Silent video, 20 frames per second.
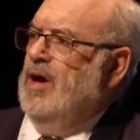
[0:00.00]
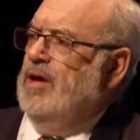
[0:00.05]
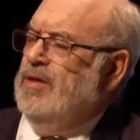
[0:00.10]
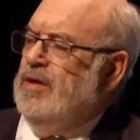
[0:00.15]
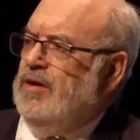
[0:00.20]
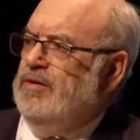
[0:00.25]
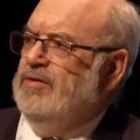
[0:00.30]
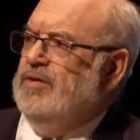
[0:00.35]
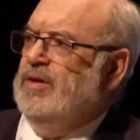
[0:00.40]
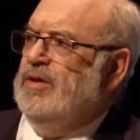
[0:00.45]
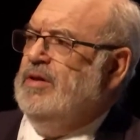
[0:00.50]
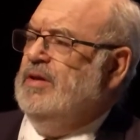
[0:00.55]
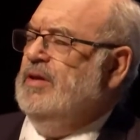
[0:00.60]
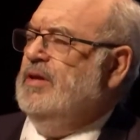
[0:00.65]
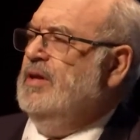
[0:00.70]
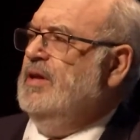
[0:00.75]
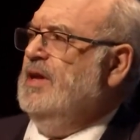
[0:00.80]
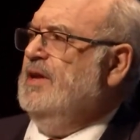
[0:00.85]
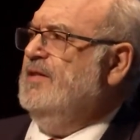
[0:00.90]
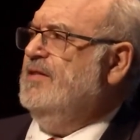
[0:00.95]
those
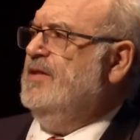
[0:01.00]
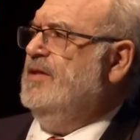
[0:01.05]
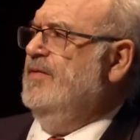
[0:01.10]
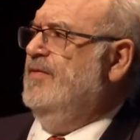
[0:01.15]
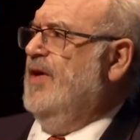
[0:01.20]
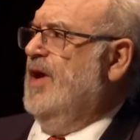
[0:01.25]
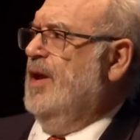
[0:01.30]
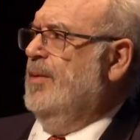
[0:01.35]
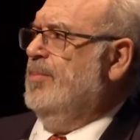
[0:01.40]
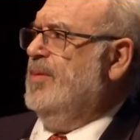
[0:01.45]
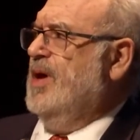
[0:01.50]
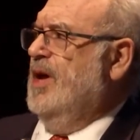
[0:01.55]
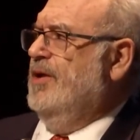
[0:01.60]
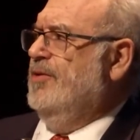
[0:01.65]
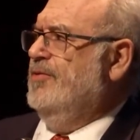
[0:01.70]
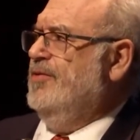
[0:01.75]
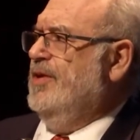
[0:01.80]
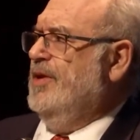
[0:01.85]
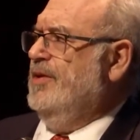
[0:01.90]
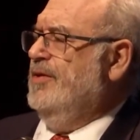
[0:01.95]
less developed
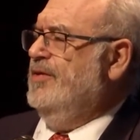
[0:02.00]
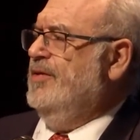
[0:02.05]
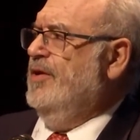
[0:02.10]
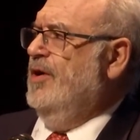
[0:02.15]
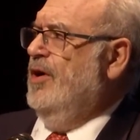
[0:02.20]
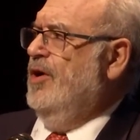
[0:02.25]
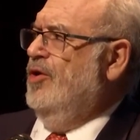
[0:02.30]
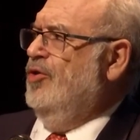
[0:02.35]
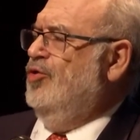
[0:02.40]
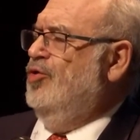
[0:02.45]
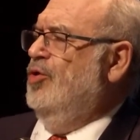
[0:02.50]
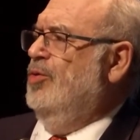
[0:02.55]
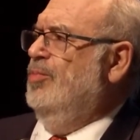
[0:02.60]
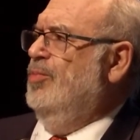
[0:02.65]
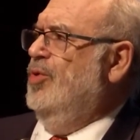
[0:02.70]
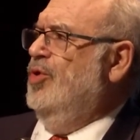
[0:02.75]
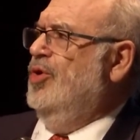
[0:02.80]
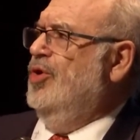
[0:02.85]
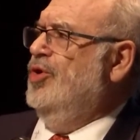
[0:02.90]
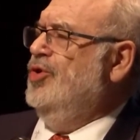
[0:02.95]
countries to
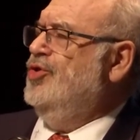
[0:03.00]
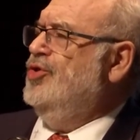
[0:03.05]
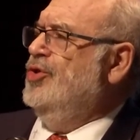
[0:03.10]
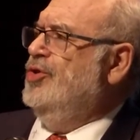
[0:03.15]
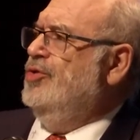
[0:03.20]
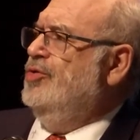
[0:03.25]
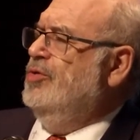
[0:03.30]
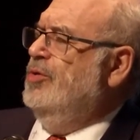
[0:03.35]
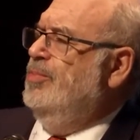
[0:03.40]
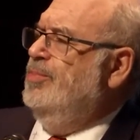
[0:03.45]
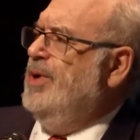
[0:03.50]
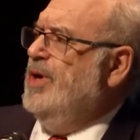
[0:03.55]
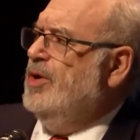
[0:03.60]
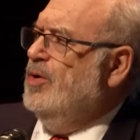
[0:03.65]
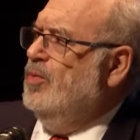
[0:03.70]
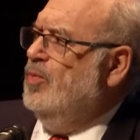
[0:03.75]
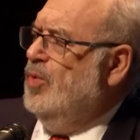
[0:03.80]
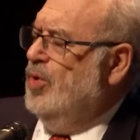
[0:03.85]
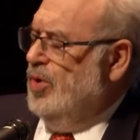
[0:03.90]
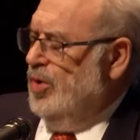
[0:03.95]
emerge into a better
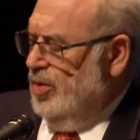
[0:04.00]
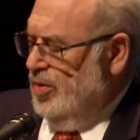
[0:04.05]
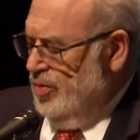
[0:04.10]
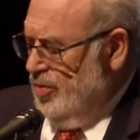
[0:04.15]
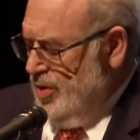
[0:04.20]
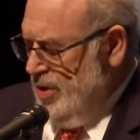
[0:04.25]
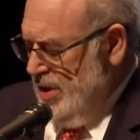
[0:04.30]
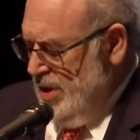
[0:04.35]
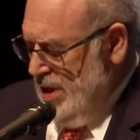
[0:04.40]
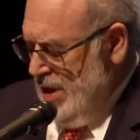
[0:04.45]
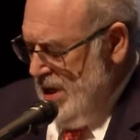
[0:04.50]
world.